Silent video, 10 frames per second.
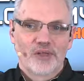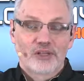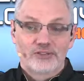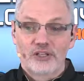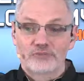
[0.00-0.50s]

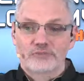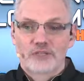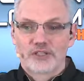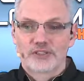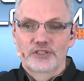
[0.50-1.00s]
So,
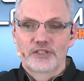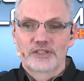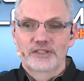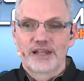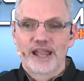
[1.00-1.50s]
is
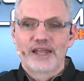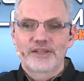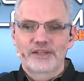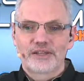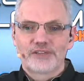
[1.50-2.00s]
there
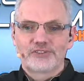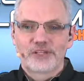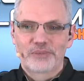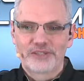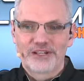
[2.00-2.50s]
anything else
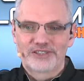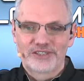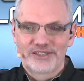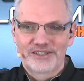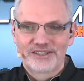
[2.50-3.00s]
anybody'd like
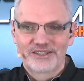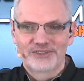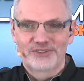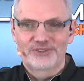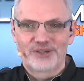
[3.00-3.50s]
to
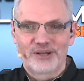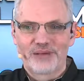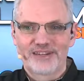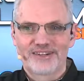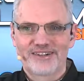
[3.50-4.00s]
talk
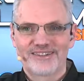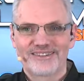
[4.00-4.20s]
about here?